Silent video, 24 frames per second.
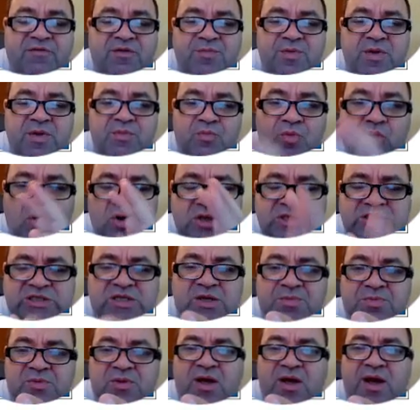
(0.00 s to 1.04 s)
will be more
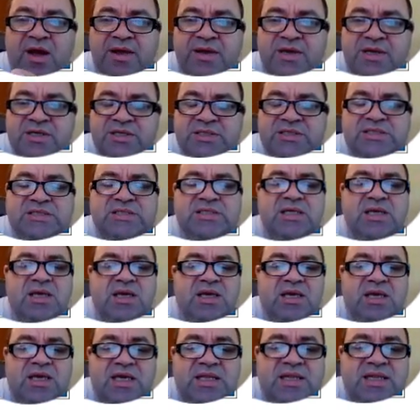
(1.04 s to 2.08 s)
suppliers
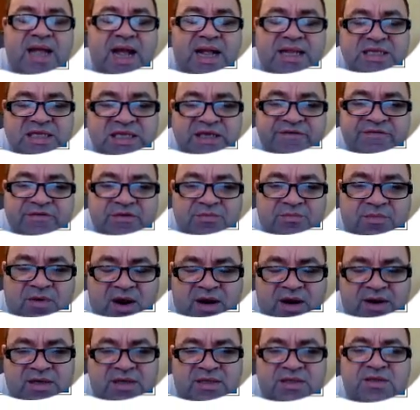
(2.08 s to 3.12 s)
in that given
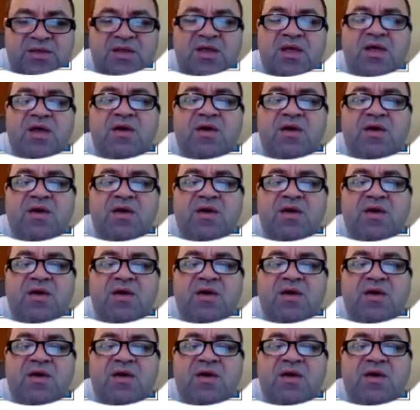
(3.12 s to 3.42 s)
market,